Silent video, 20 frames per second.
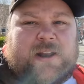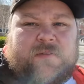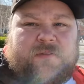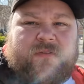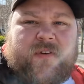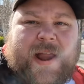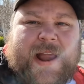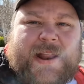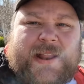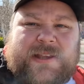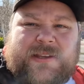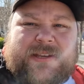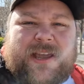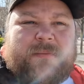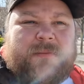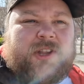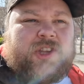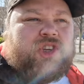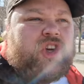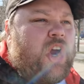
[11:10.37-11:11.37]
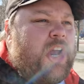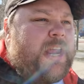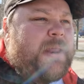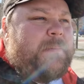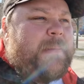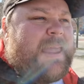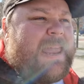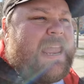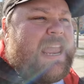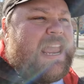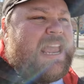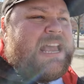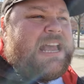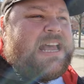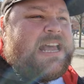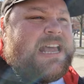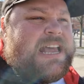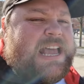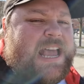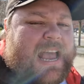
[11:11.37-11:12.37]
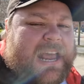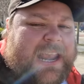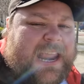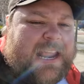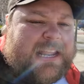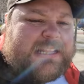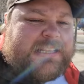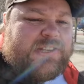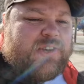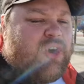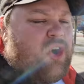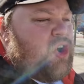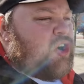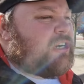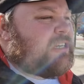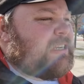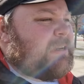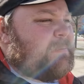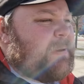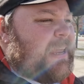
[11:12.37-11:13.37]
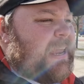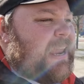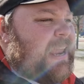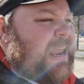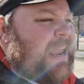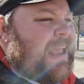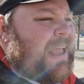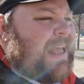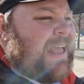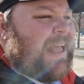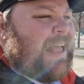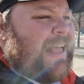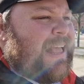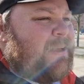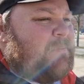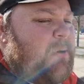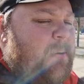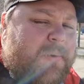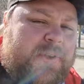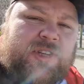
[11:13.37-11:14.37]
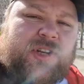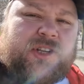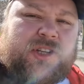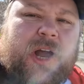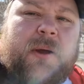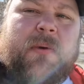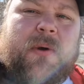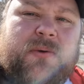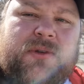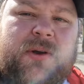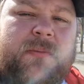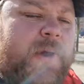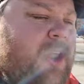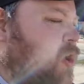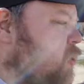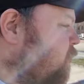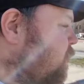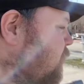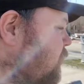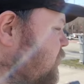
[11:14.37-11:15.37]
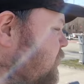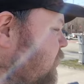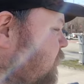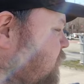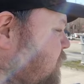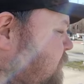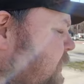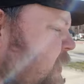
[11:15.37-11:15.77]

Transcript: have friends come and join me, and they'd talk to me. But most of the time I was on my own. I was a